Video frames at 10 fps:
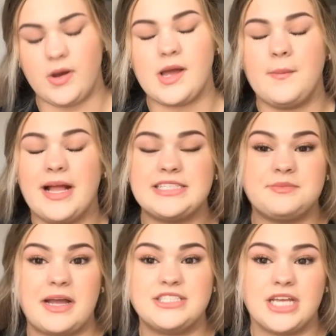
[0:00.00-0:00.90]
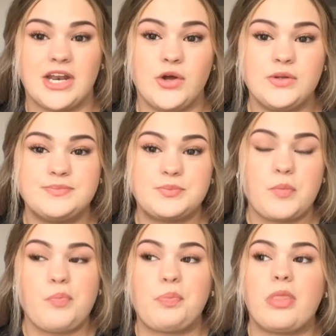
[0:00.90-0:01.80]
welcome back to my channel.
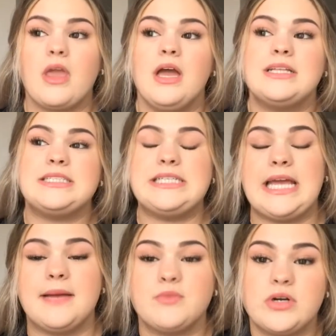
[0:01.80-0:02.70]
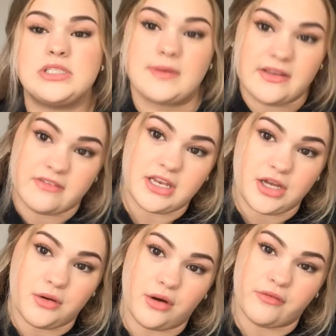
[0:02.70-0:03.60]
Today I'm going to make a
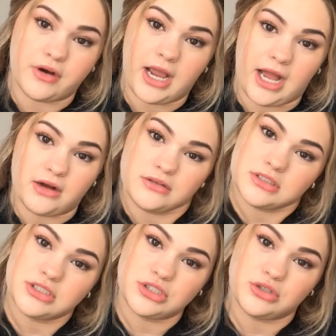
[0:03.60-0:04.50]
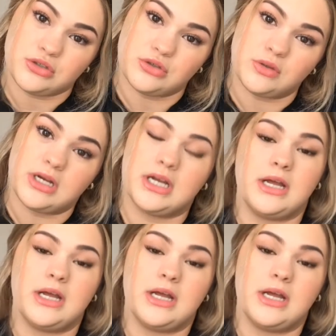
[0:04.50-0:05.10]
video over how to